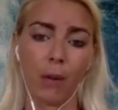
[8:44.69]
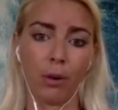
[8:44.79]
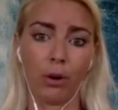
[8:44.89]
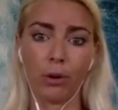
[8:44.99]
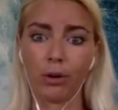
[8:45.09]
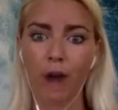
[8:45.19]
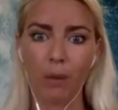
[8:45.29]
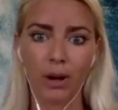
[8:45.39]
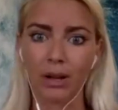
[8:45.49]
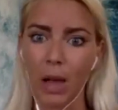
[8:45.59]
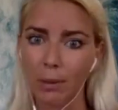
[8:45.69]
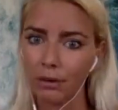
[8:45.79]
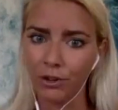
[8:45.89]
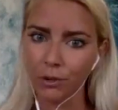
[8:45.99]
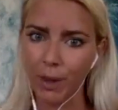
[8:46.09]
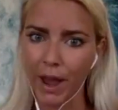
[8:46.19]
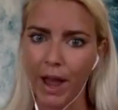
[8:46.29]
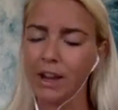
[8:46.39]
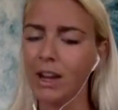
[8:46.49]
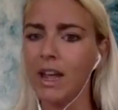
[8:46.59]
A hermit crab would climb into their
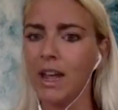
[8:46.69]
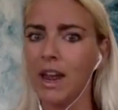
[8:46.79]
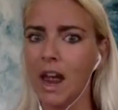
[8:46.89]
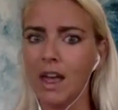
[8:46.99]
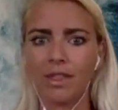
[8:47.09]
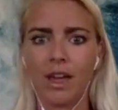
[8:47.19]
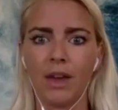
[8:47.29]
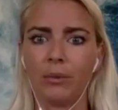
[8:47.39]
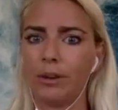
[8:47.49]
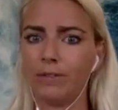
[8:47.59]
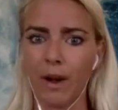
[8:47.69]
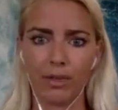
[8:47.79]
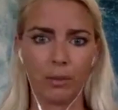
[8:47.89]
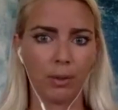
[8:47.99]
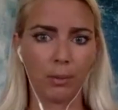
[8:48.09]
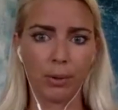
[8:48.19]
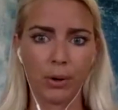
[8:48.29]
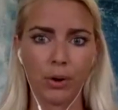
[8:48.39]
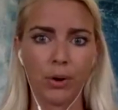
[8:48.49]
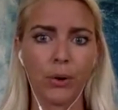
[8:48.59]
bag, and then we'd find them on the
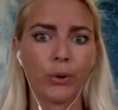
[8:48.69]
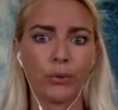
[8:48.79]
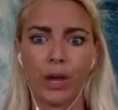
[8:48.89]
boat.